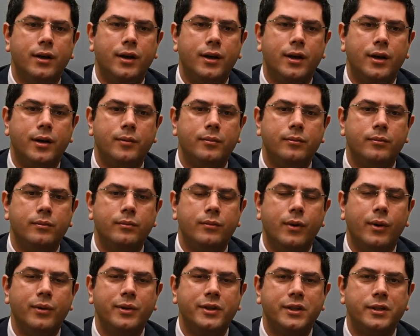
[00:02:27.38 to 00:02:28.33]
Um,
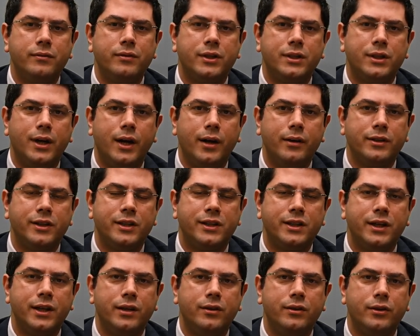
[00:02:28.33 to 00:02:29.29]
most of the times
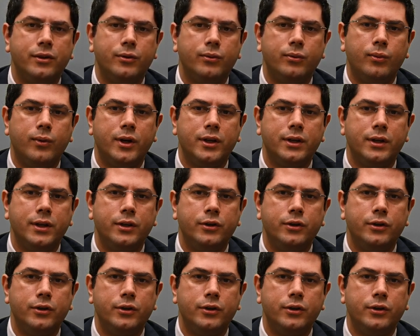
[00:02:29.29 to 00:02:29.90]
it's either one